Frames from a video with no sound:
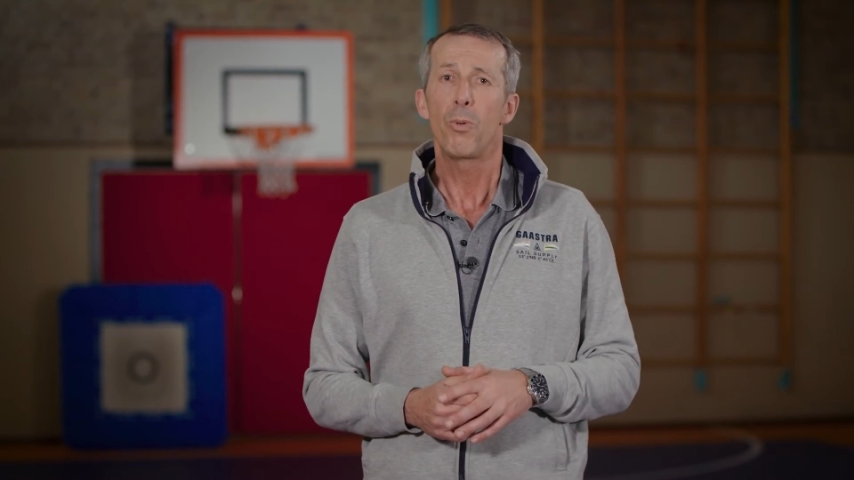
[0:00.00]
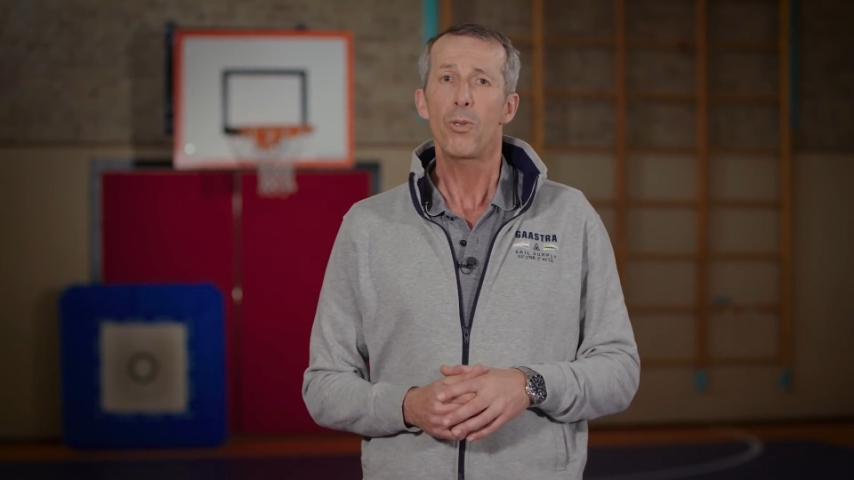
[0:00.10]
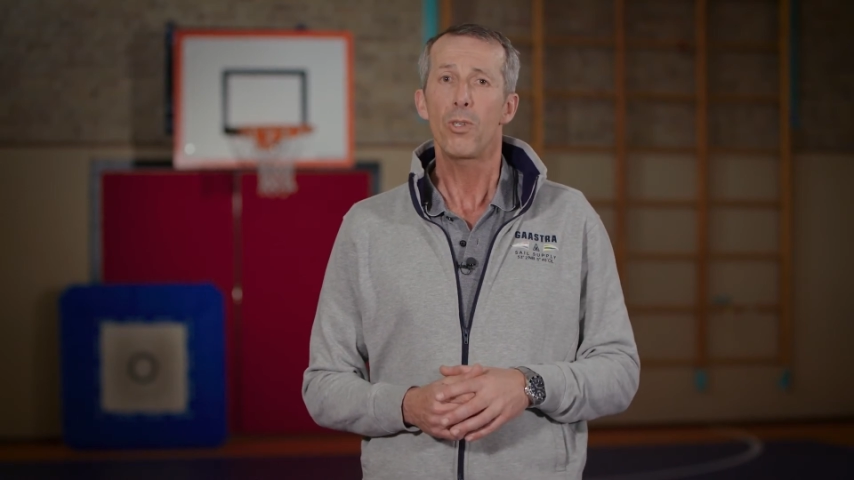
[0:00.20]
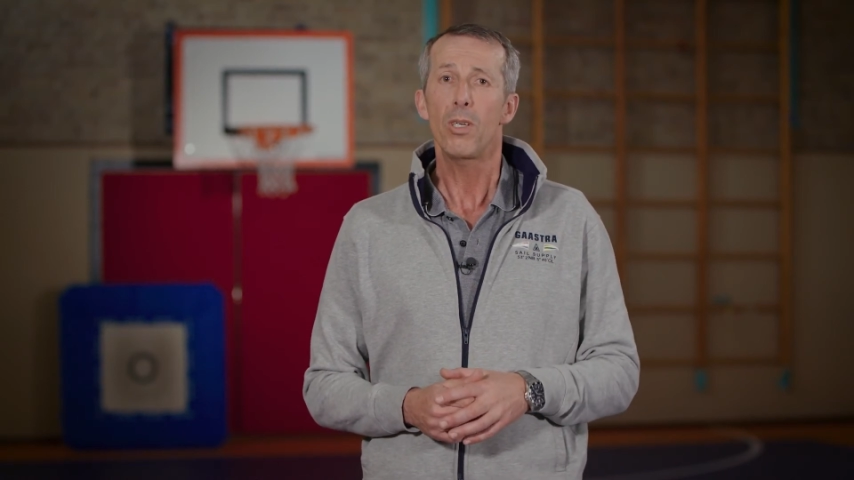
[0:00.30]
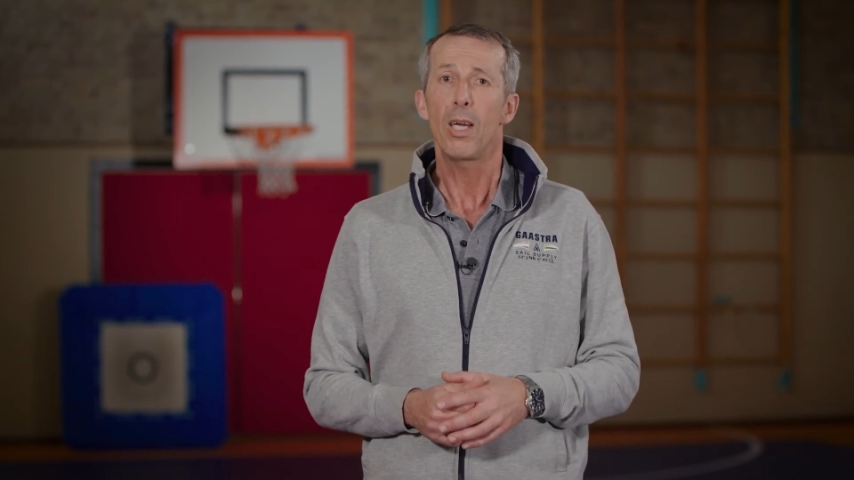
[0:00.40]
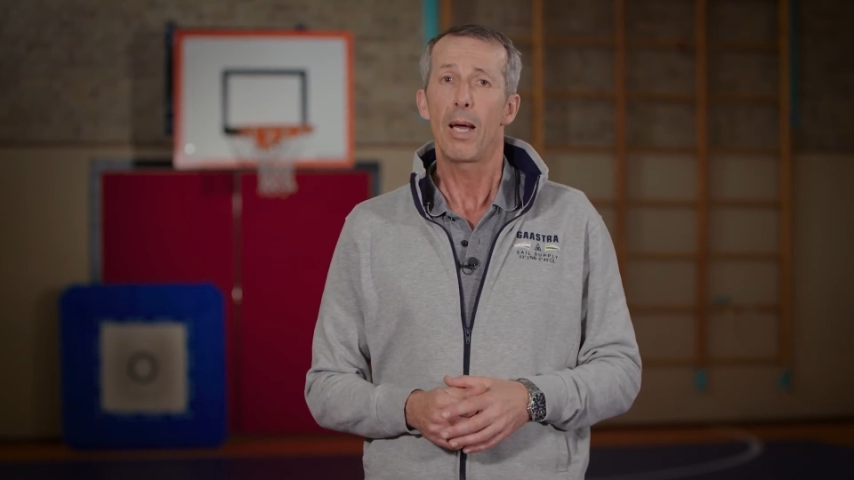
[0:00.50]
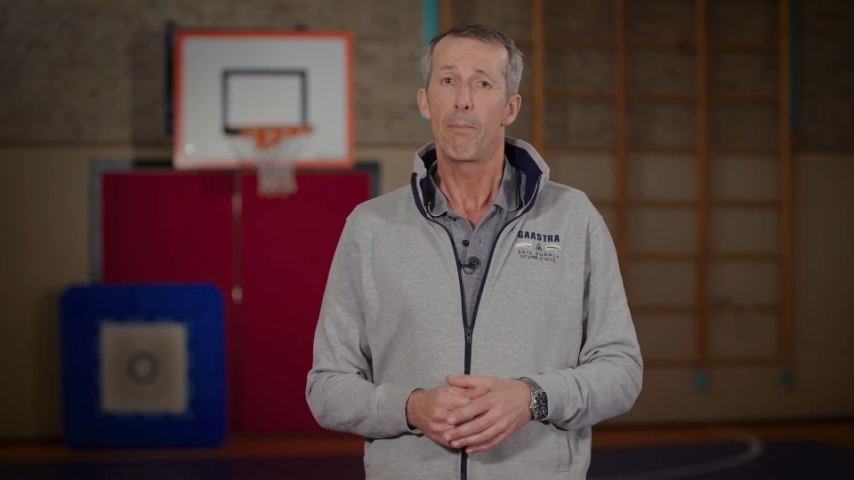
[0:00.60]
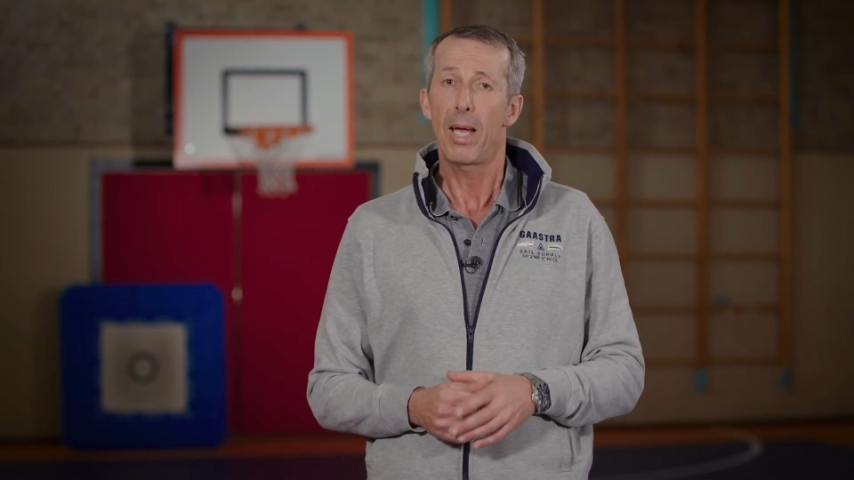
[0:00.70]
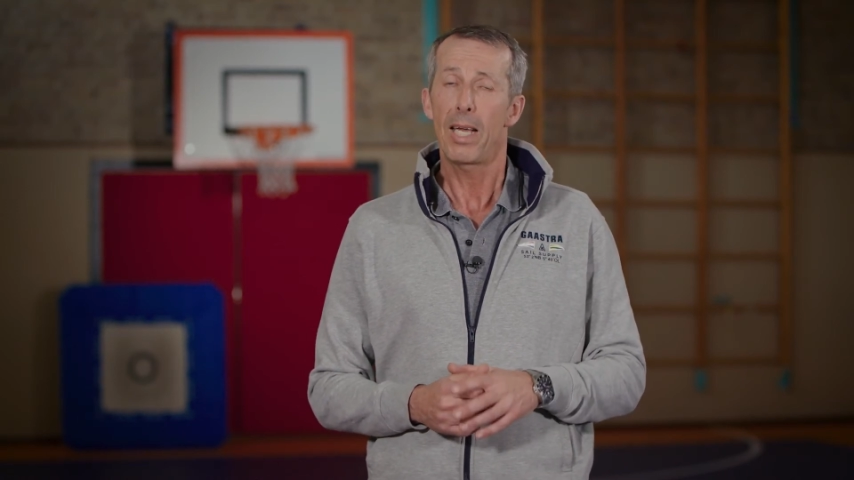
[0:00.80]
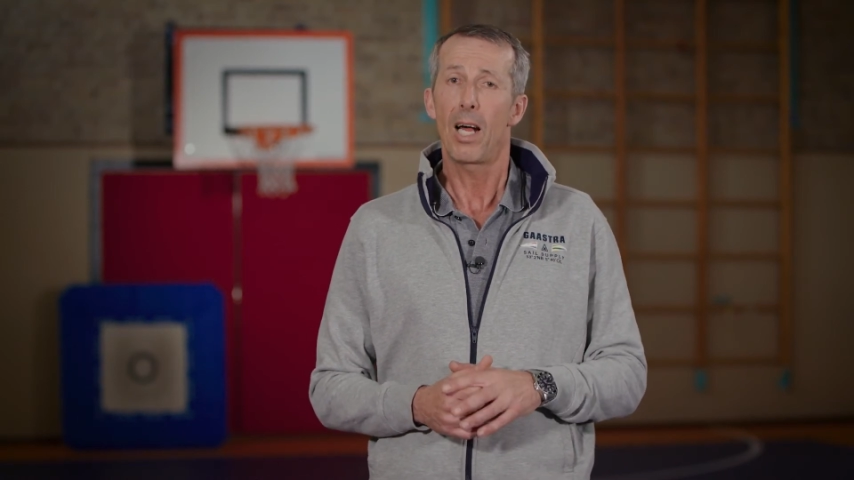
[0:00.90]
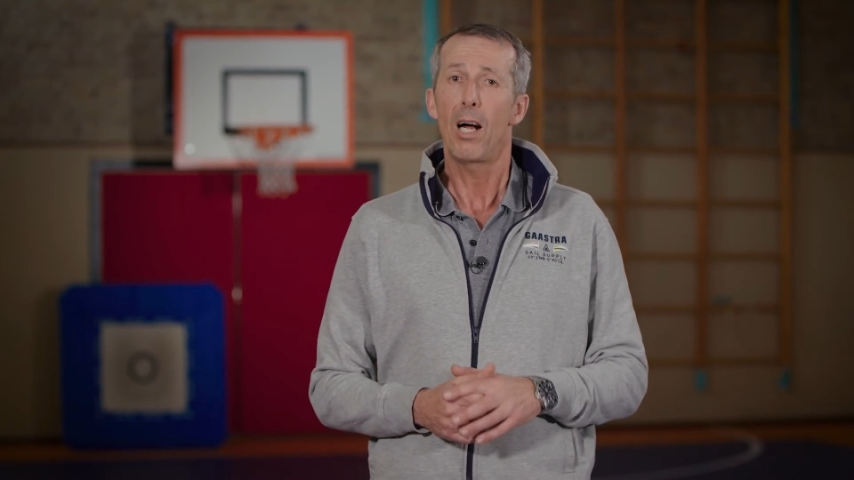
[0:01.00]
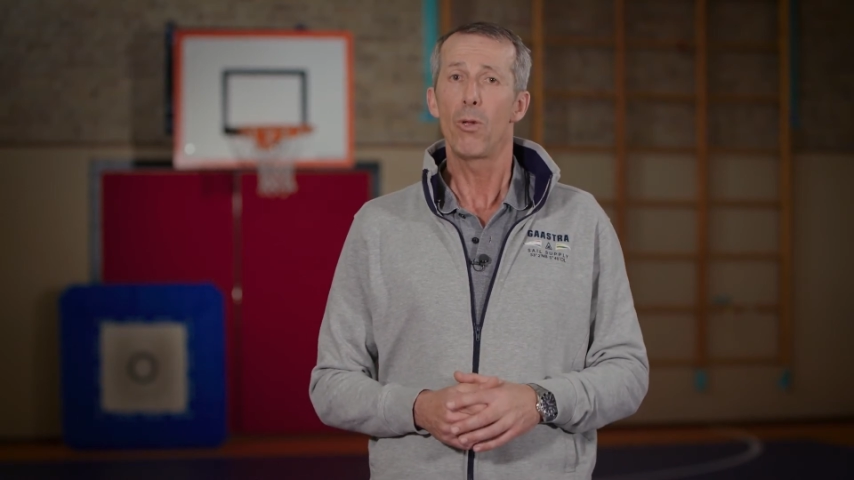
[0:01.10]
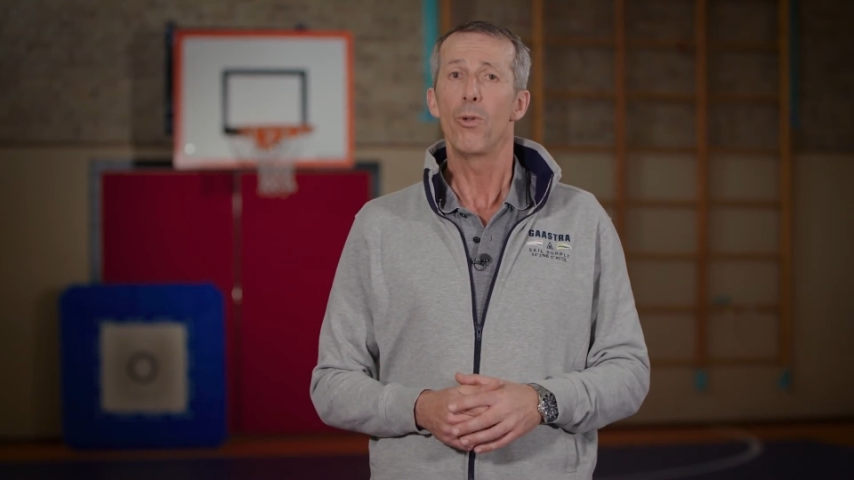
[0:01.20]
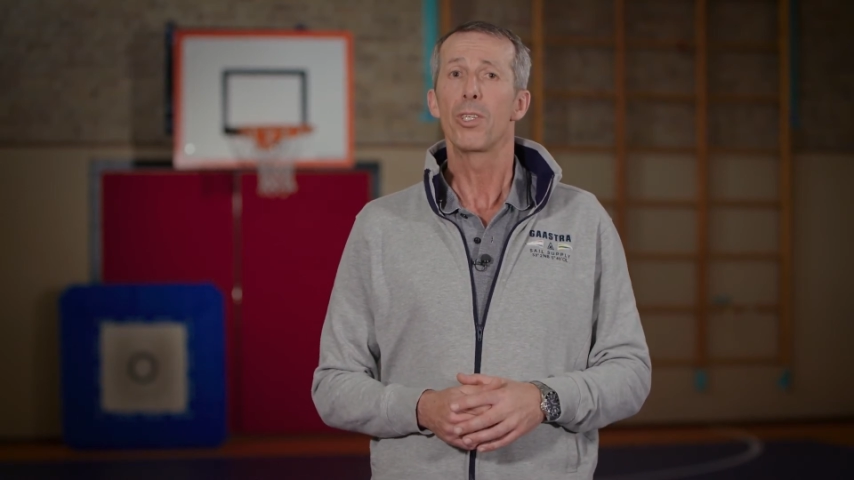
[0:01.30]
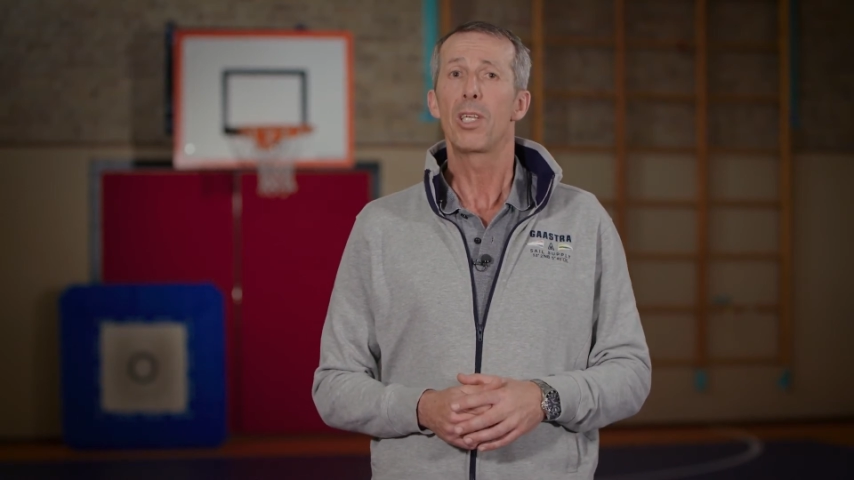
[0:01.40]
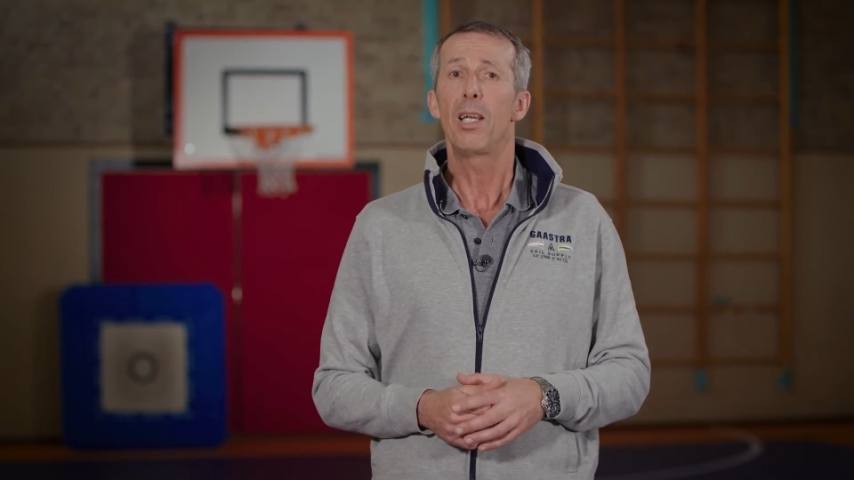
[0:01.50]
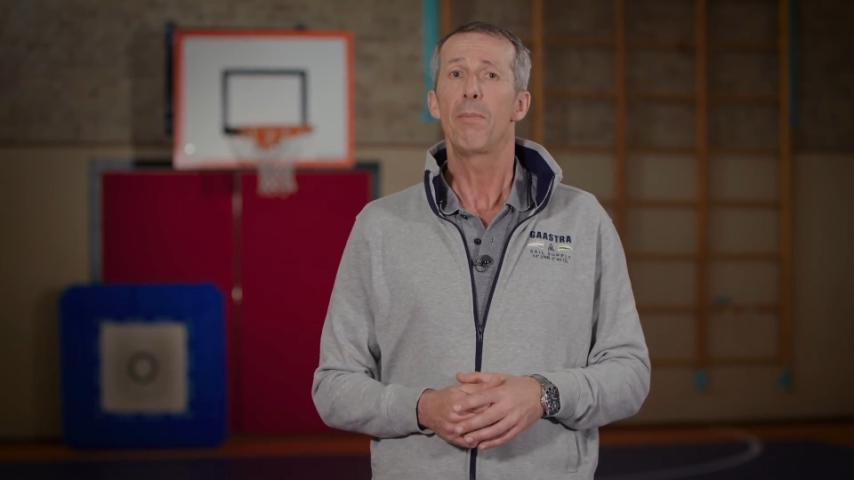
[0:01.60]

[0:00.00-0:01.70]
participate in almost all